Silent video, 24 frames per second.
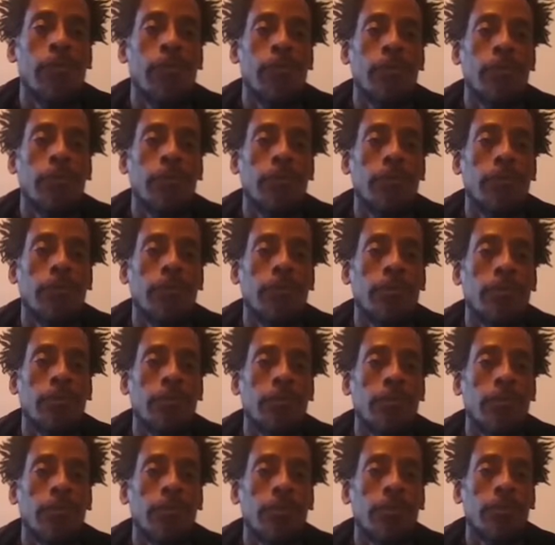
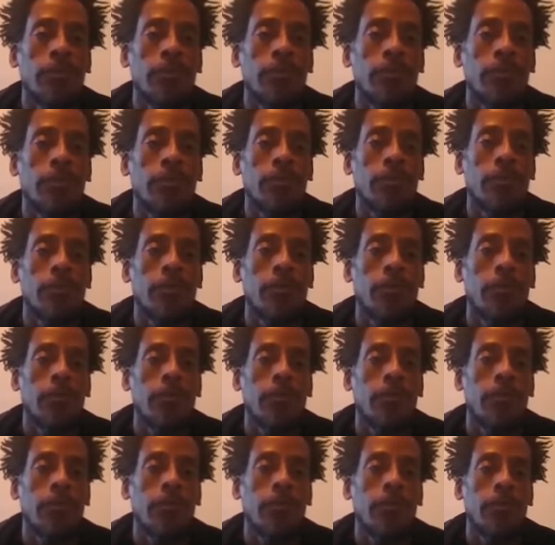
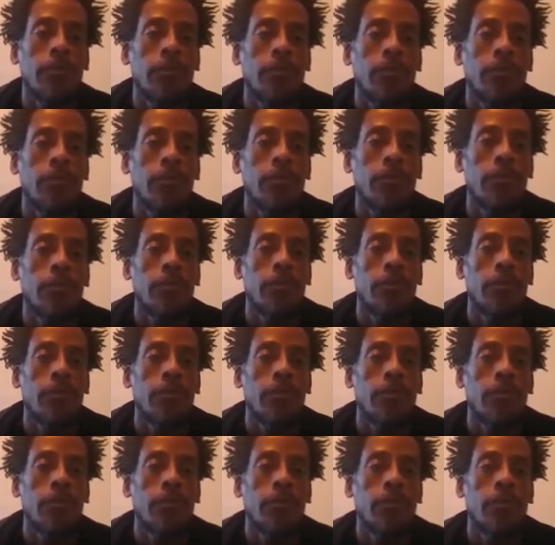
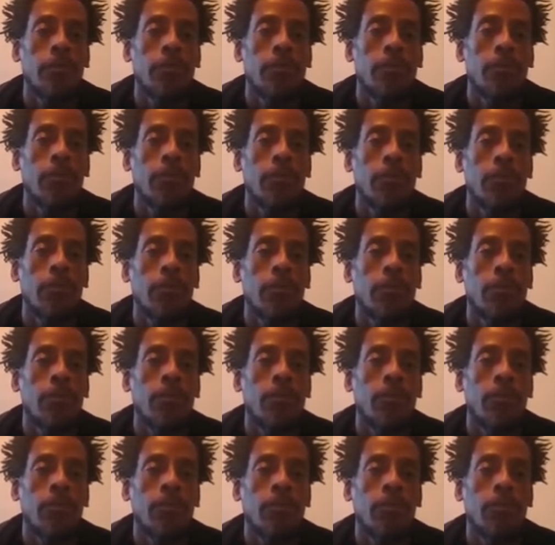
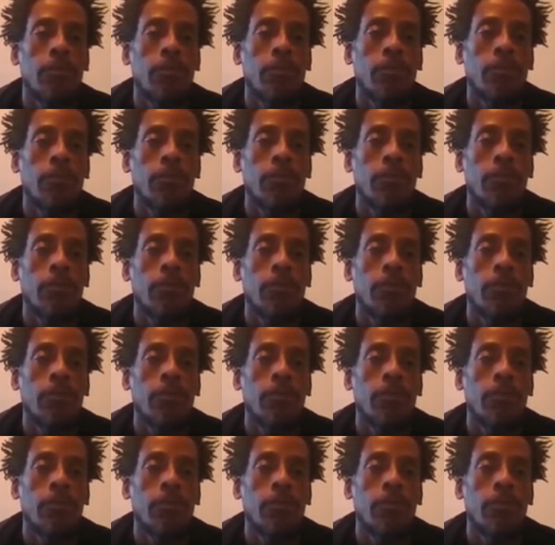(not speaking)